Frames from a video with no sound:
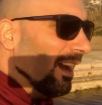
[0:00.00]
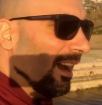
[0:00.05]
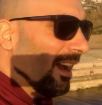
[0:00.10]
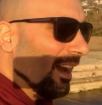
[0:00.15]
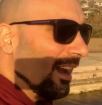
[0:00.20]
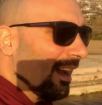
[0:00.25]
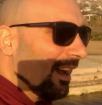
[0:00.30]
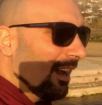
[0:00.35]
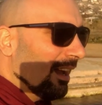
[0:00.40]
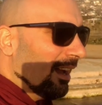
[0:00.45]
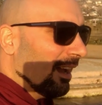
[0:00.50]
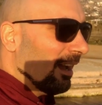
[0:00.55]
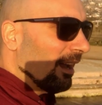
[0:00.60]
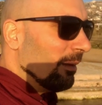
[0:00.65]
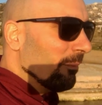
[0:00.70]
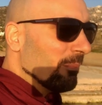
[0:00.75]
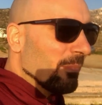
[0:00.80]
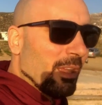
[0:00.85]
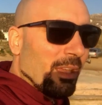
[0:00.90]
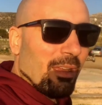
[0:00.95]

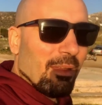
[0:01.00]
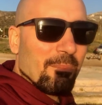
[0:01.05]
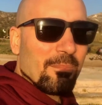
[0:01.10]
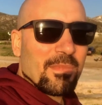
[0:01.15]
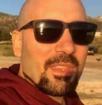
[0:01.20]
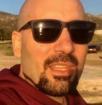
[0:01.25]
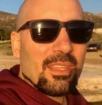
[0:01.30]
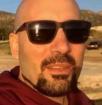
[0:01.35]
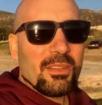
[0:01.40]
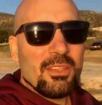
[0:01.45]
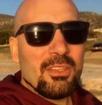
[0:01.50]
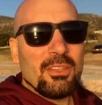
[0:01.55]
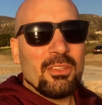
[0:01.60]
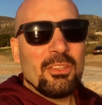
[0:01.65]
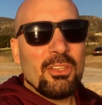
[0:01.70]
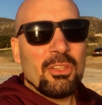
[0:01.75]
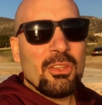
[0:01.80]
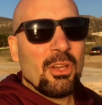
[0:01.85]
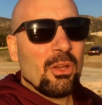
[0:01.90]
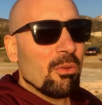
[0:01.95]
um,
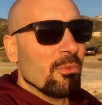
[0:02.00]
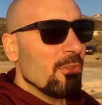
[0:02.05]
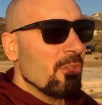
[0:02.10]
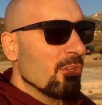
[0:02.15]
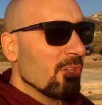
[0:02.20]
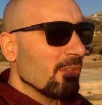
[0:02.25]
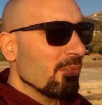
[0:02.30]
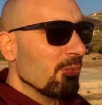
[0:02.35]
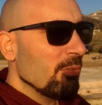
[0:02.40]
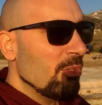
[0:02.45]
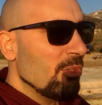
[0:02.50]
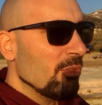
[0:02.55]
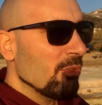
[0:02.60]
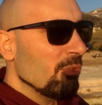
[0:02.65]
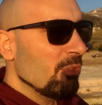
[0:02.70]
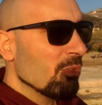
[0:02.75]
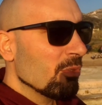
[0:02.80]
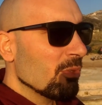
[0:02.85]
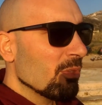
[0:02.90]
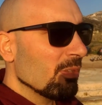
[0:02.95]
you know you can
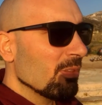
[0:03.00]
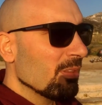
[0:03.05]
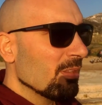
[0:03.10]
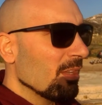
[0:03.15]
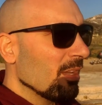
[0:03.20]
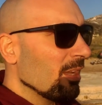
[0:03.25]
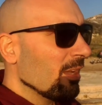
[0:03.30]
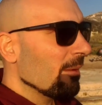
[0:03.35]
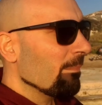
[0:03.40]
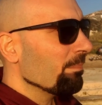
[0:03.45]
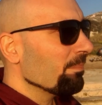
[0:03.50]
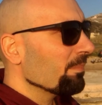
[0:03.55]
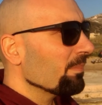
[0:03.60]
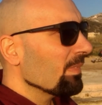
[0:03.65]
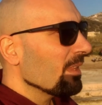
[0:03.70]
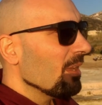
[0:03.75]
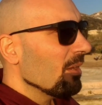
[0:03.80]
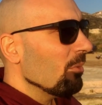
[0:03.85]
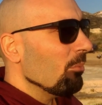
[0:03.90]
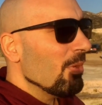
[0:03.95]
you, you can
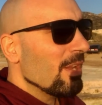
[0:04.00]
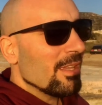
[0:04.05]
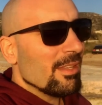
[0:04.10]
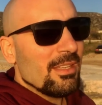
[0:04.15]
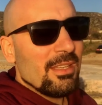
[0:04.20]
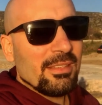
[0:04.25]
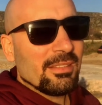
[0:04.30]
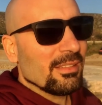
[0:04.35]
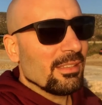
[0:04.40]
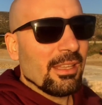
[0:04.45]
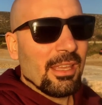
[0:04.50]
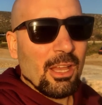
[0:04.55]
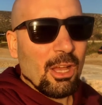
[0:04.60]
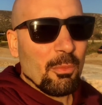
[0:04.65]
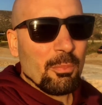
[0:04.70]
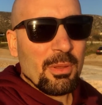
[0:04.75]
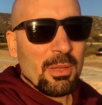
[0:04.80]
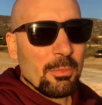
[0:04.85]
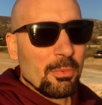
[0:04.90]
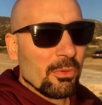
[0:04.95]
um, we can easily
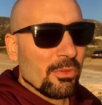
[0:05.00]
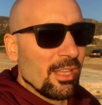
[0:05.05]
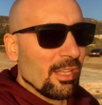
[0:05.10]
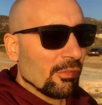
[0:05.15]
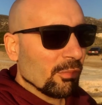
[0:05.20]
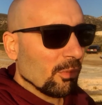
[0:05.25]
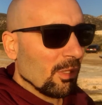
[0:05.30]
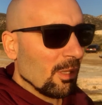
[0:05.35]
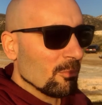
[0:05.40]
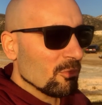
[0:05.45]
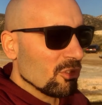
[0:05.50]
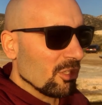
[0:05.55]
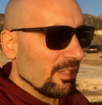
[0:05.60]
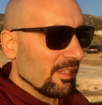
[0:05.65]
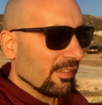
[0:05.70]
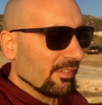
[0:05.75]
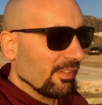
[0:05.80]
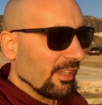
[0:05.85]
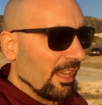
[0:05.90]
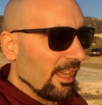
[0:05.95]
help people that's what I'm
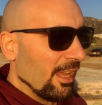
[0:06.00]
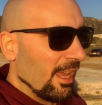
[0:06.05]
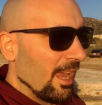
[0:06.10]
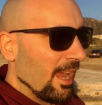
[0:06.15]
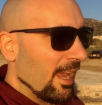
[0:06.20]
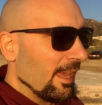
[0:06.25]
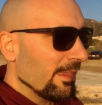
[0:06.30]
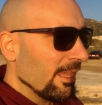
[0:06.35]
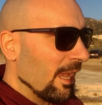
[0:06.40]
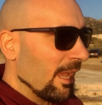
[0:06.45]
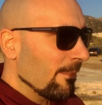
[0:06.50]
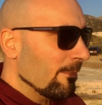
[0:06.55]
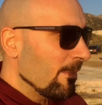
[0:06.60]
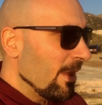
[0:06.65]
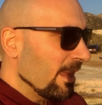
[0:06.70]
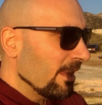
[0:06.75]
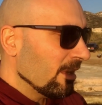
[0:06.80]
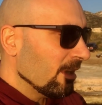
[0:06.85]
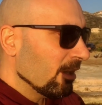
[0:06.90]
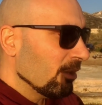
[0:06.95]
trying to say and I'm
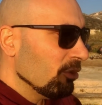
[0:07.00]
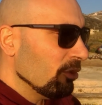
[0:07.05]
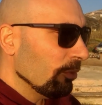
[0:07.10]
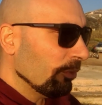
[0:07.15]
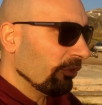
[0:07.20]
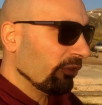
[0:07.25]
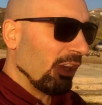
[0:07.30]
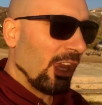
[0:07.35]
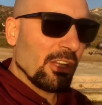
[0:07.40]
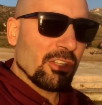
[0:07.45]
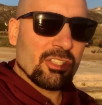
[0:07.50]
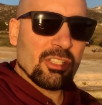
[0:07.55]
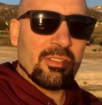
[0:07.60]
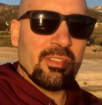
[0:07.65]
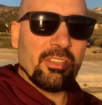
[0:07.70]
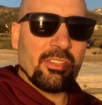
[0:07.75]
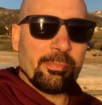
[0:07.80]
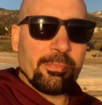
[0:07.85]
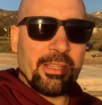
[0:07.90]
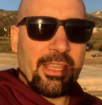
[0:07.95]
making a new
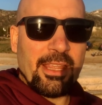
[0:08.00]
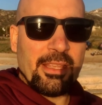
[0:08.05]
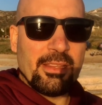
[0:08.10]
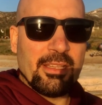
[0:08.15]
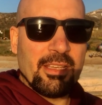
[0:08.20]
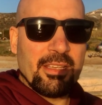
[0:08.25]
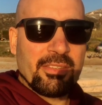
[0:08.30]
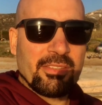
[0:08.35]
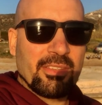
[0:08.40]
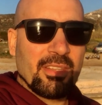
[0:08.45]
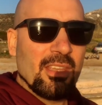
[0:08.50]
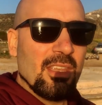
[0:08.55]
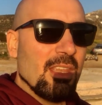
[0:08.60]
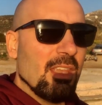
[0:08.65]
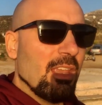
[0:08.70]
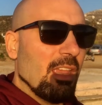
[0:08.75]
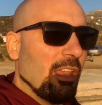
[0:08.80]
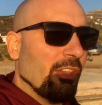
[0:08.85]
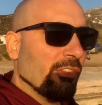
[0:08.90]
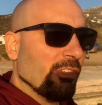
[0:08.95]
section this playlist
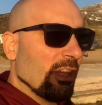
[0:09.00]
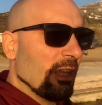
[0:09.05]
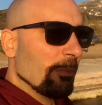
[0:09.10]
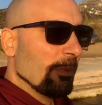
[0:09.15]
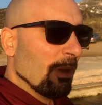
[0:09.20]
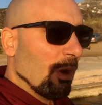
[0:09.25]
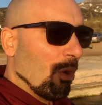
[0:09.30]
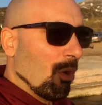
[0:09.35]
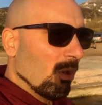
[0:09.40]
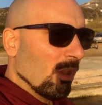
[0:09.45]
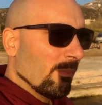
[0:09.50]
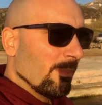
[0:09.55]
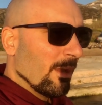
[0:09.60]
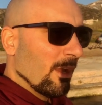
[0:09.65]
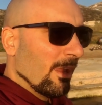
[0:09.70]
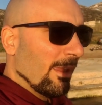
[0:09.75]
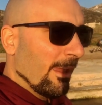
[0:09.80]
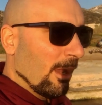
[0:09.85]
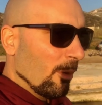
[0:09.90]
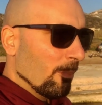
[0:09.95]
is going to be all
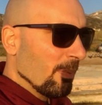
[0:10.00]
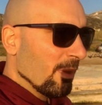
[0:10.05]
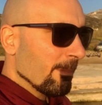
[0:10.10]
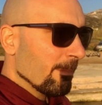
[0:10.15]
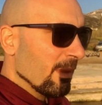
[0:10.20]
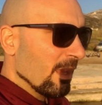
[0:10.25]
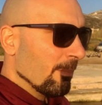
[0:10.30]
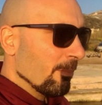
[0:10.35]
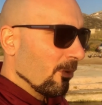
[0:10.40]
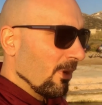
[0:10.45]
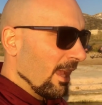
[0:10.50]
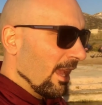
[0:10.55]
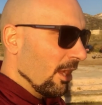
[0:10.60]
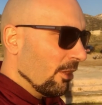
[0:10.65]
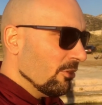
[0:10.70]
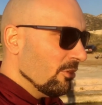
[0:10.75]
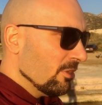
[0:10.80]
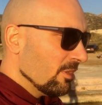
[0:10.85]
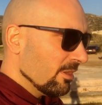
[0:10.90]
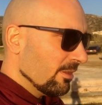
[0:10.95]
about helping people
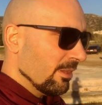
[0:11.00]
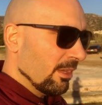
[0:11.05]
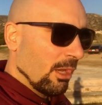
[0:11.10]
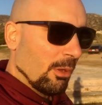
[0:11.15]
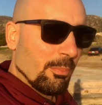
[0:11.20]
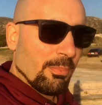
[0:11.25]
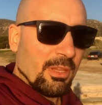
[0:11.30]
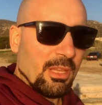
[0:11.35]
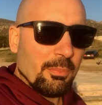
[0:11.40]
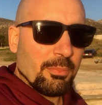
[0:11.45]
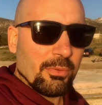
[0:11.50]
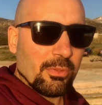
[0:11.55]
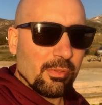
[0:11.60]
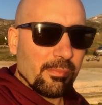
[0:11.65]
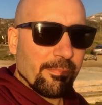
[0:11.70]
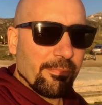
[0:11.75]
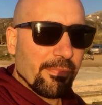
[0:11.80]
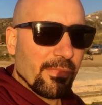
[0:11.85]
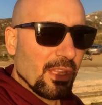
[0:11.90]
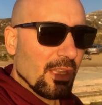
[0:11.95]
how you can help
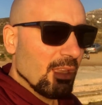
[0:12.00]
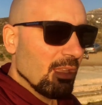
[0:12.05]
people